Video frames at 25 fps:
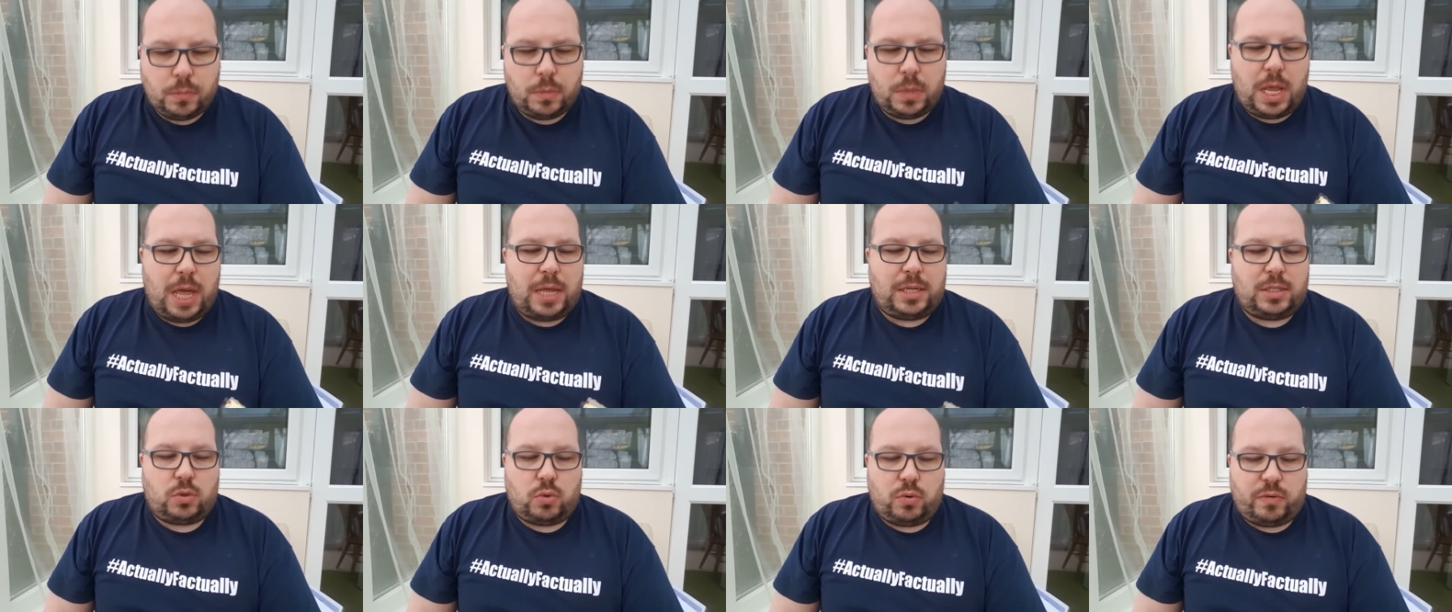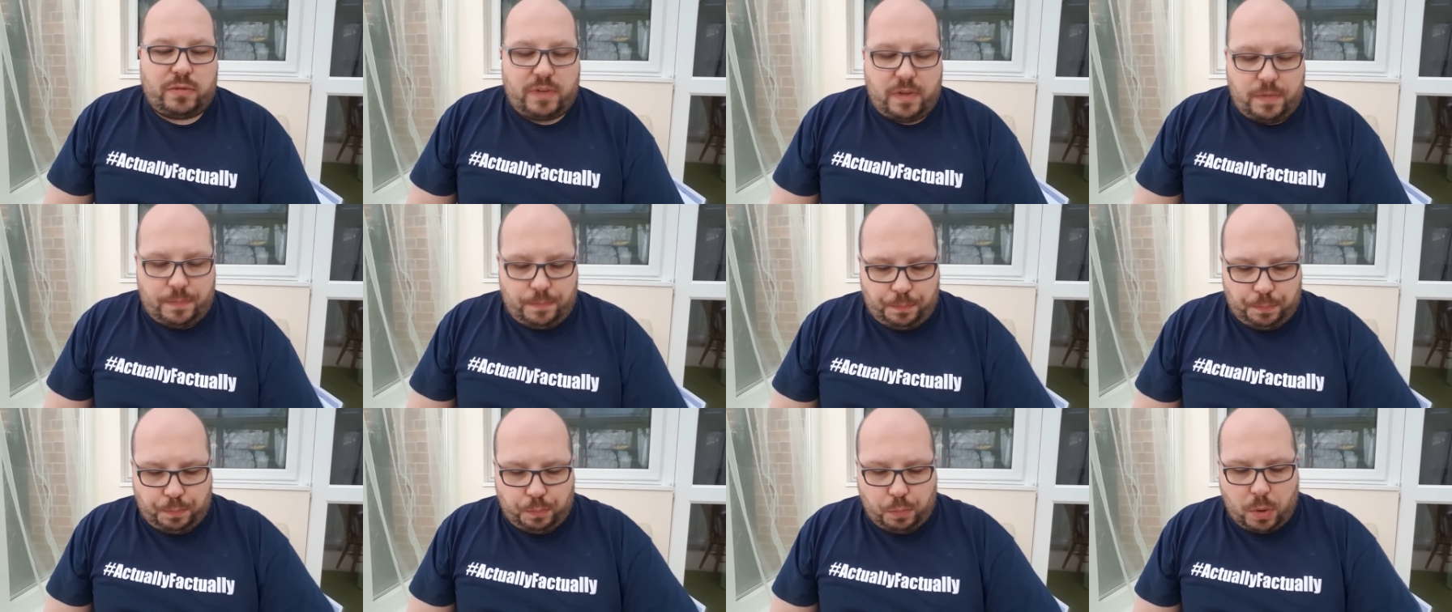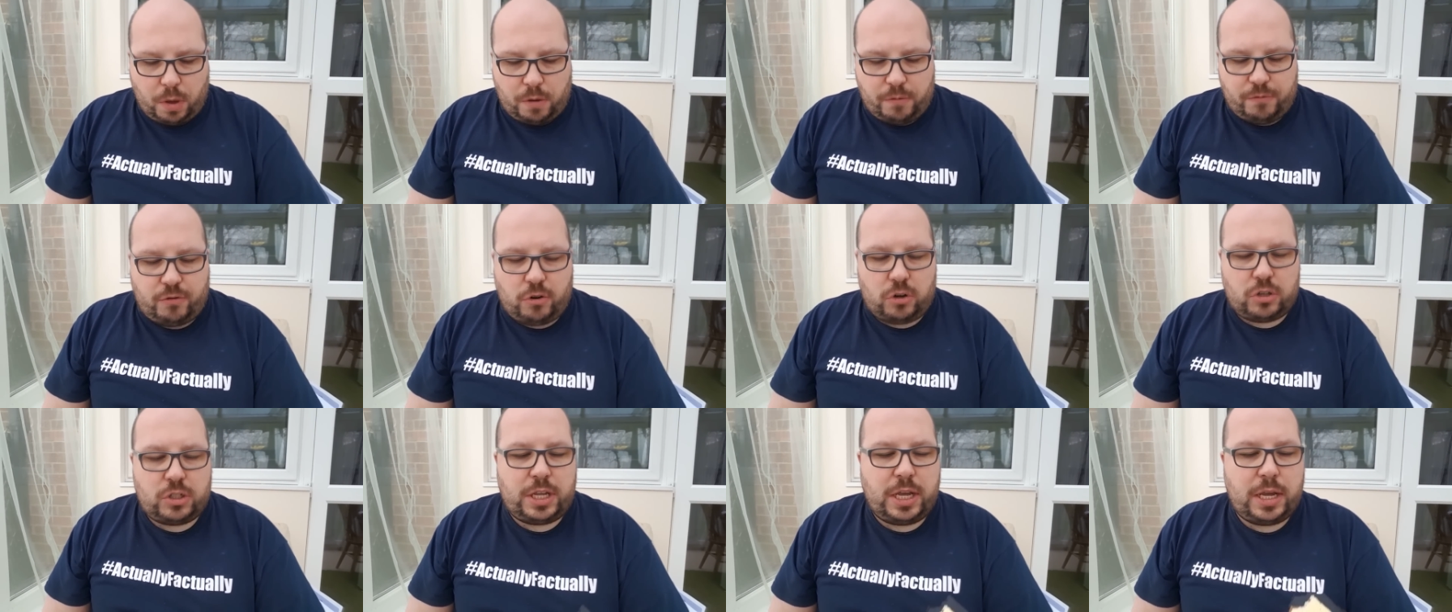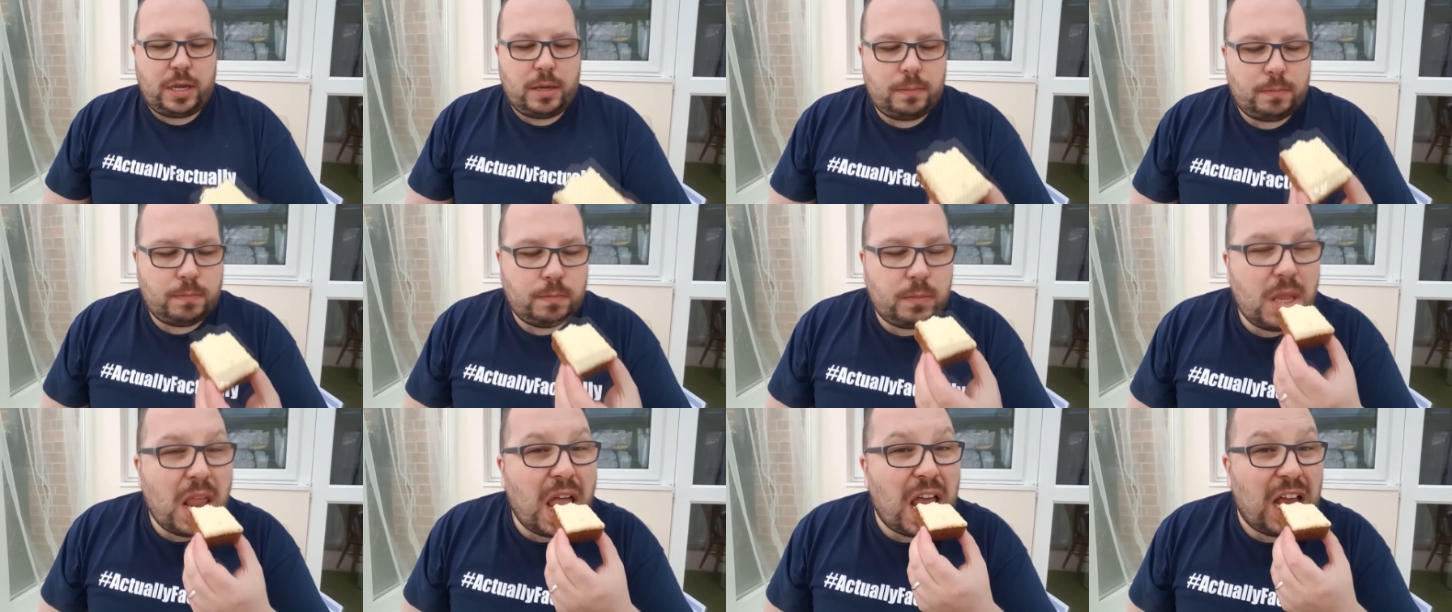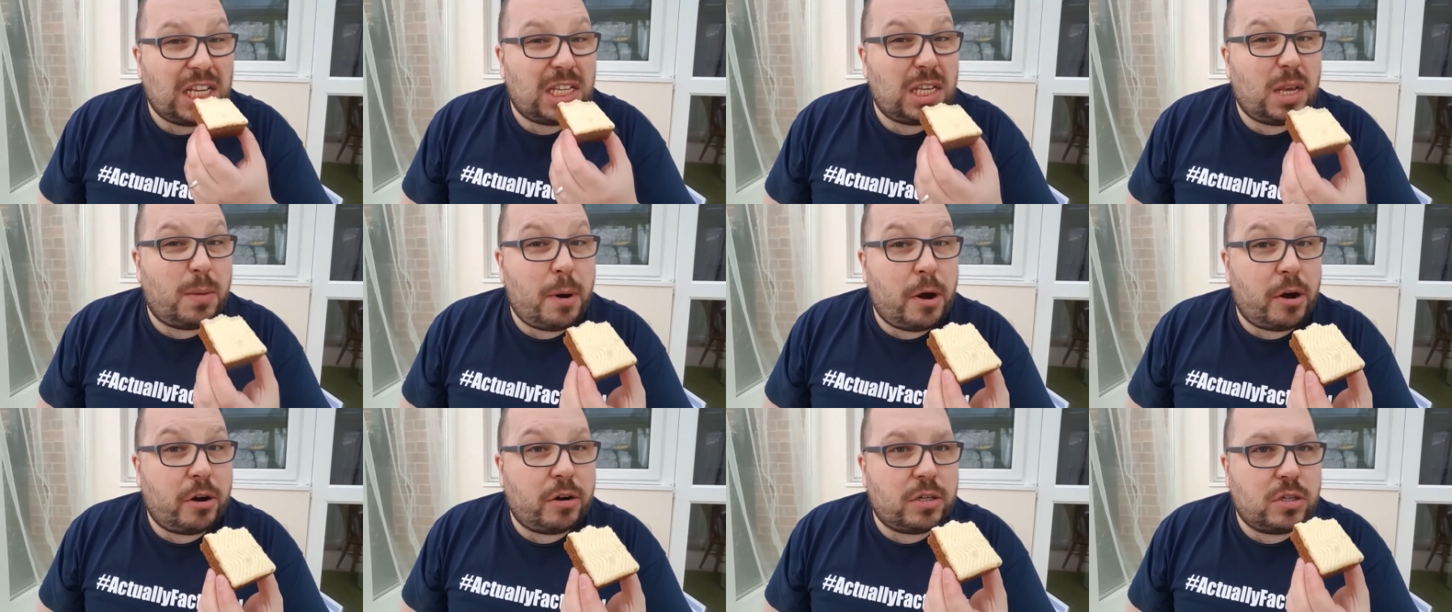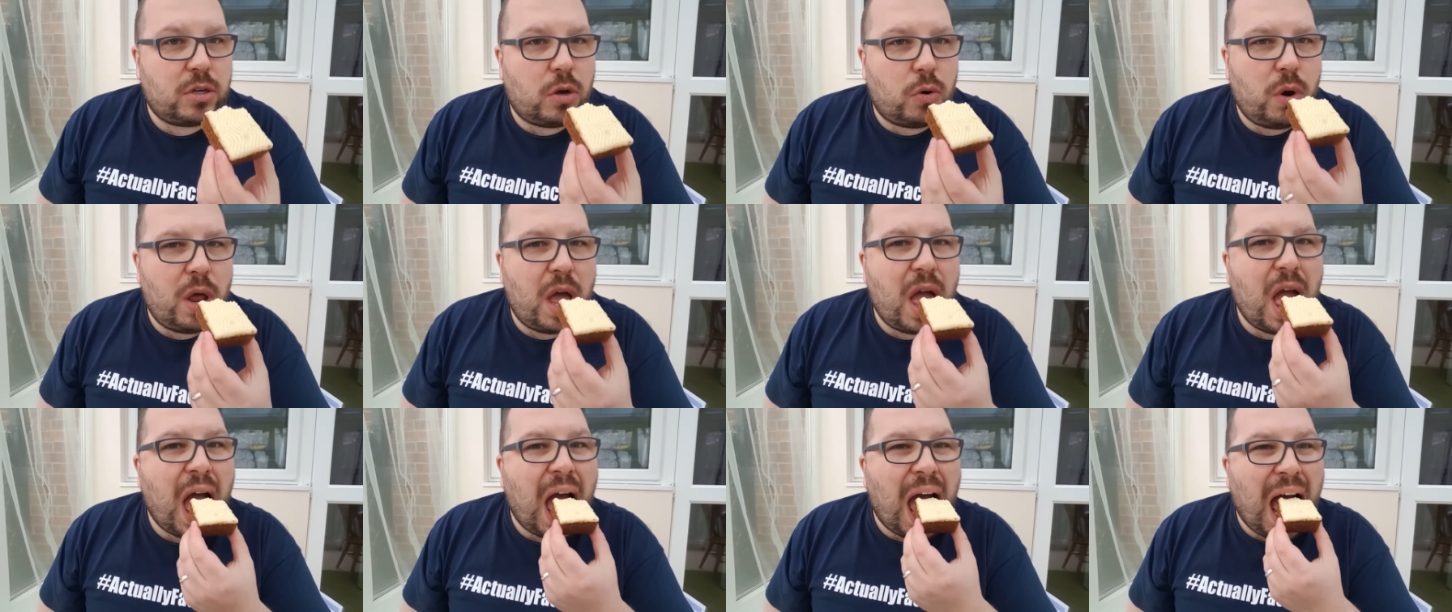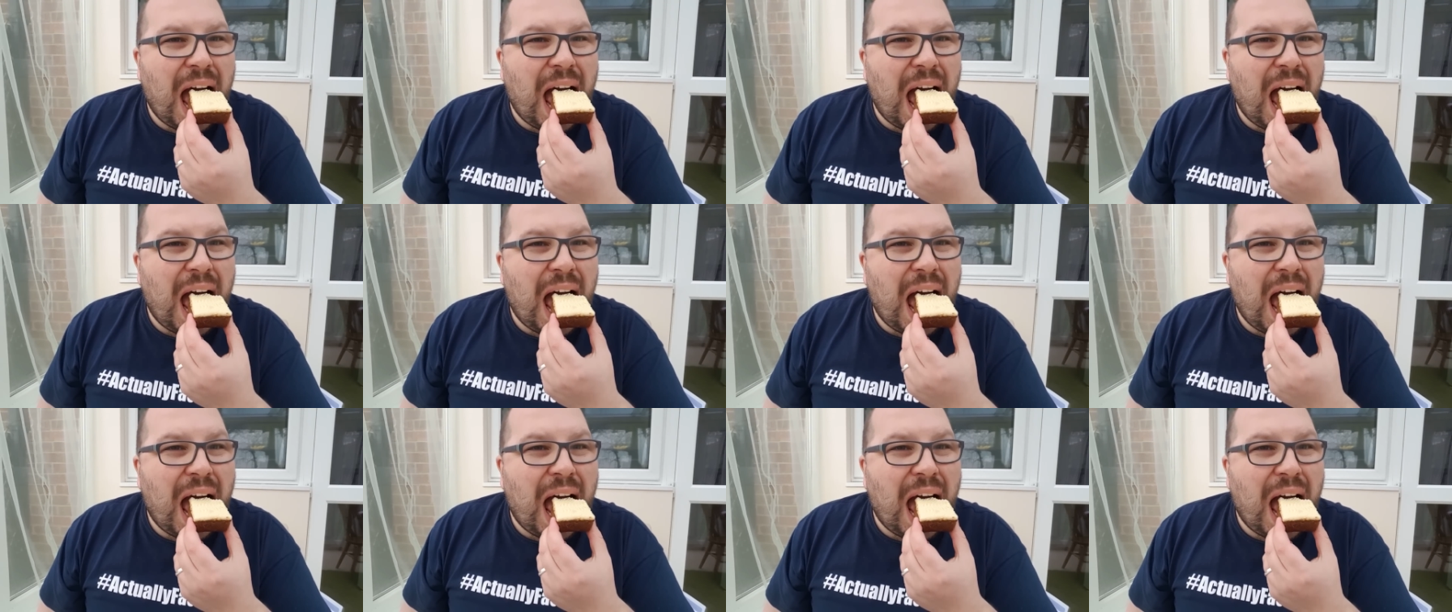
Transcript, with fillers: That sort of frosting, as the Americans call it.